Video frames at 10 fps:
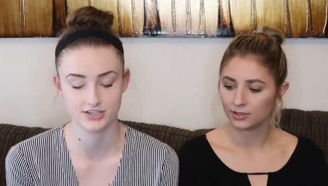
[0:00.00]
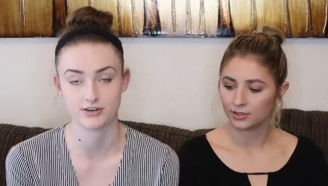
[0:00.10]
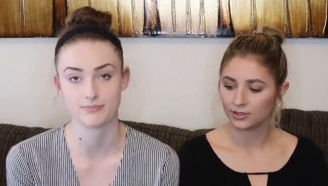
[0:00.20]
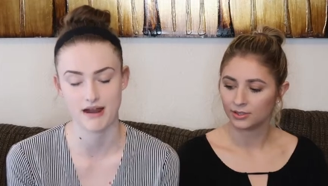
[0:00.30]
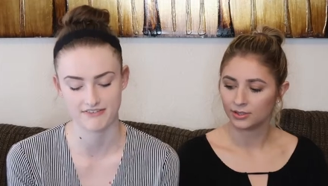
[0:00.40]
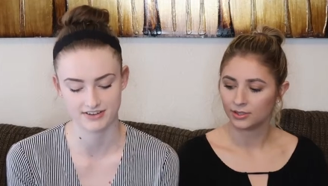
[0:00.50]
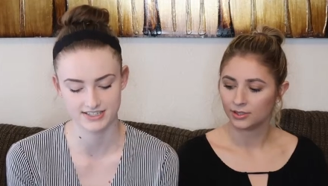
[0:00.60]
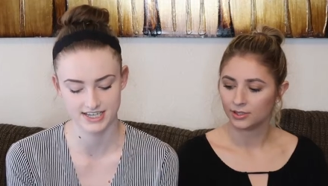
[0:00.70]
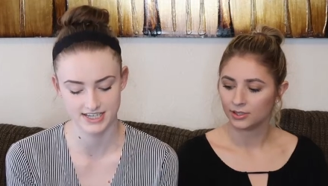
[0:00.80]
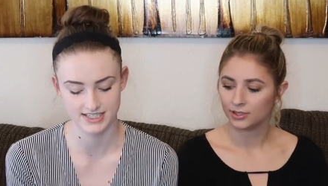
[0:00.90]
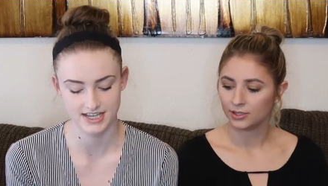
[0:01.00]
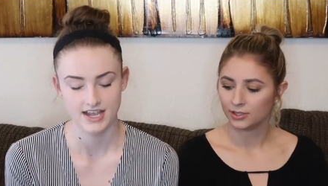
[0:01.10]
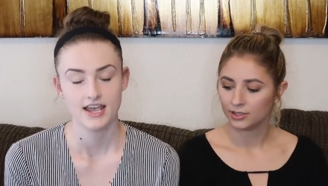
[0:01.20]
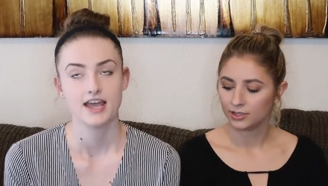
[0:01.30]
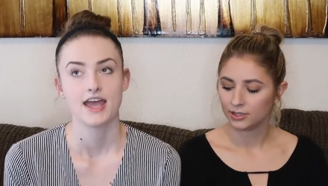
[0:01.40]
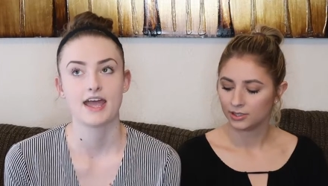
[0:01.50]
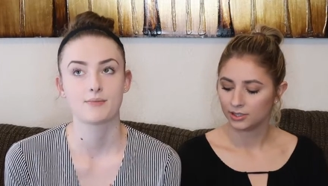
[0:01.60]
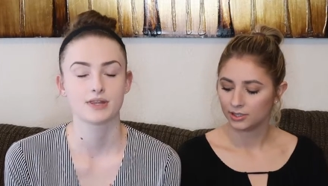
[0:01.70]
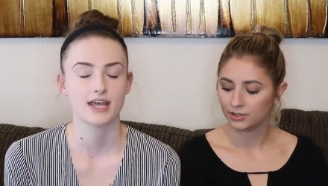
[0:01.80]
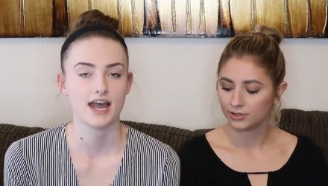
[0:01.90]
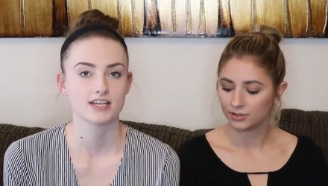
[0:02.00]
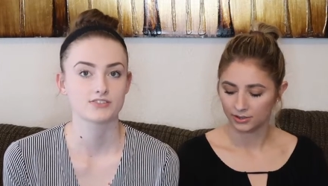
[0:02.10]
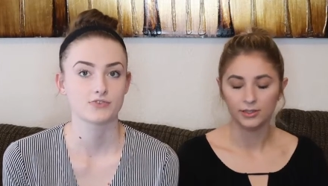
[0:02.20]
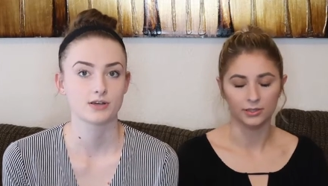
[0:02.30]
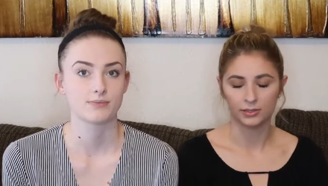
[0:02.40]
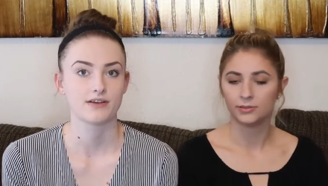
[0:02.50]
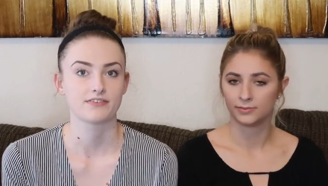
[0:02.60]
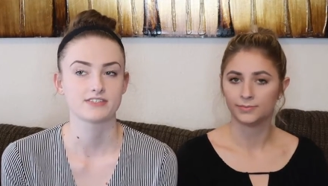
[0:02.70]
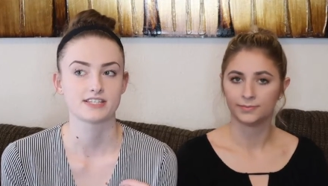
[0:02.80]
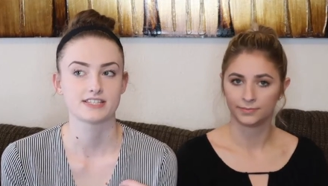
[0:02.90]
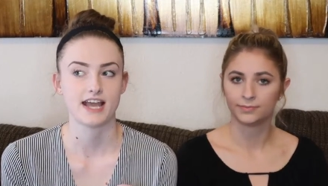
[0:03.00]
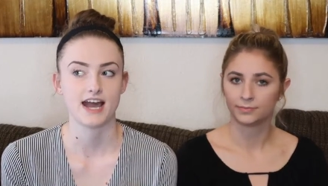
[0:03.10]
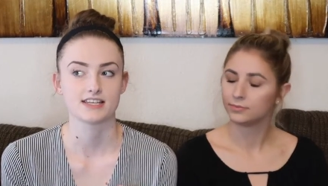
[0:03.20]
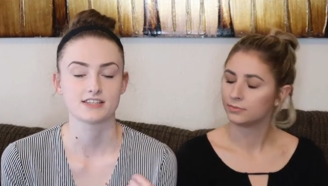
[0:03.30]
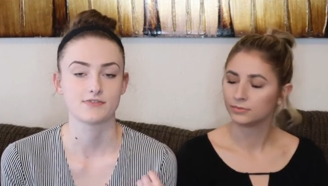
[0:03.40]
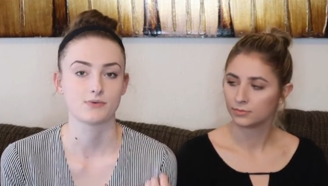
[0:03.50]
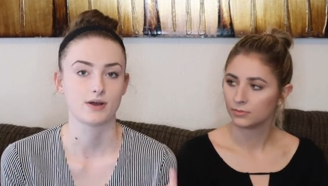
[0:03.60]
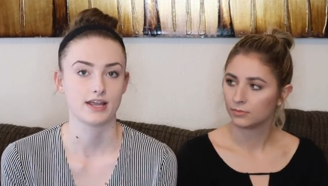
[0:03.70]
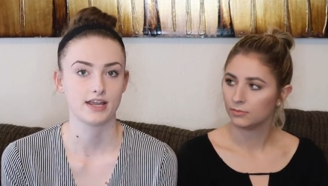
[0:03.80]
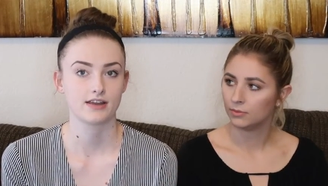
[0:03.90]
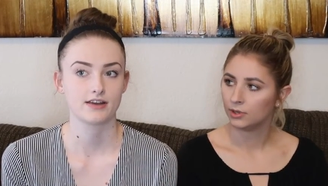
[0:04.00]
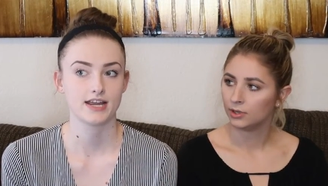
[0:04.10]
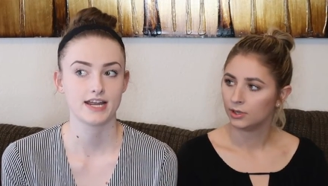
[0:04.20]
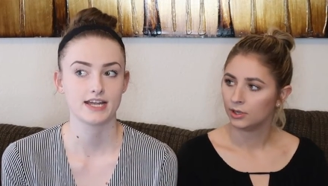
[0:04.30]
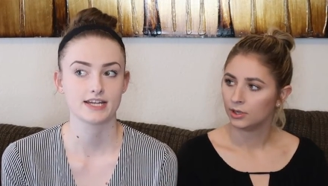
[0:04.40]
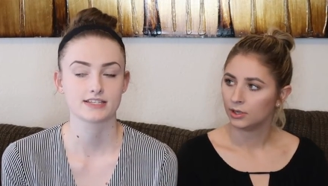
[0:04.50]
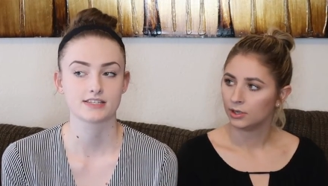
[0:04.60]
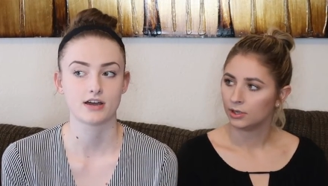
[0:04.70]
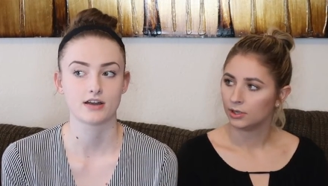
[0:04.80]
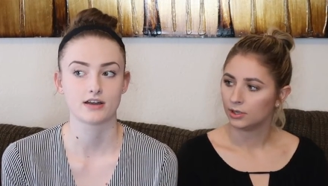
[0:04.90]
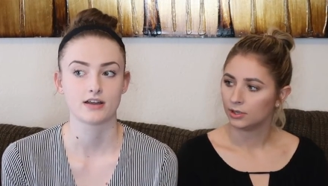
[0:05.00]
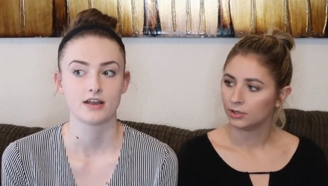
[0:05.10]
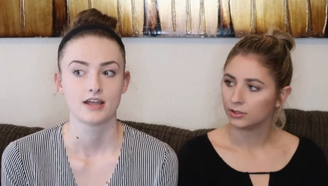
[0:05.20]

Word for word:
Speaker 1: to your preferences. And when they ask for your preferences, they ask if you want earrings or